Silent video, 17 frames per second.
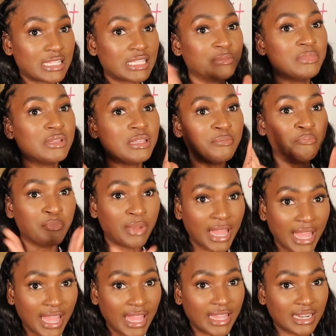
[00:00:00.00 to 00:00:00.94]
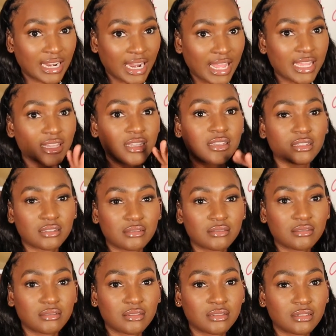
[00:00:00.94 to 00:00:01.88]
to be bad. Like,
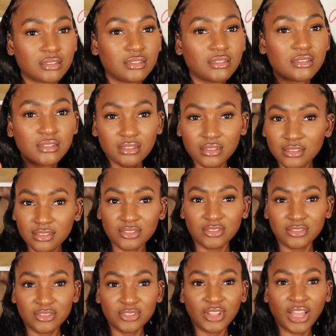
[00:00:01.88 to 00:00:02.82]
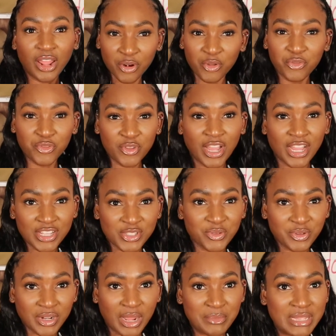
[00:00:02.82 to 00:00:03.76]
I don't know if you guys
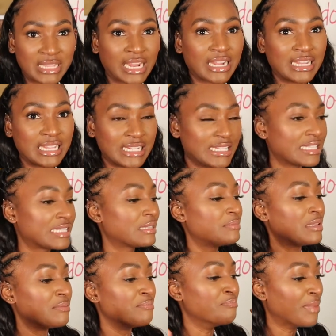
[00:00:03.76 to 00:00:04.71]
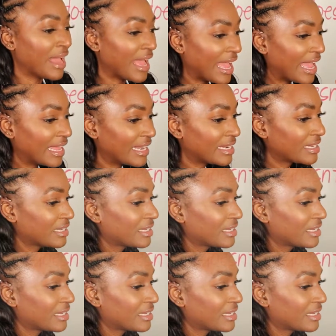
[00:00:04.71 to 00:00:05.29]
know what I mean. I need this to be bad.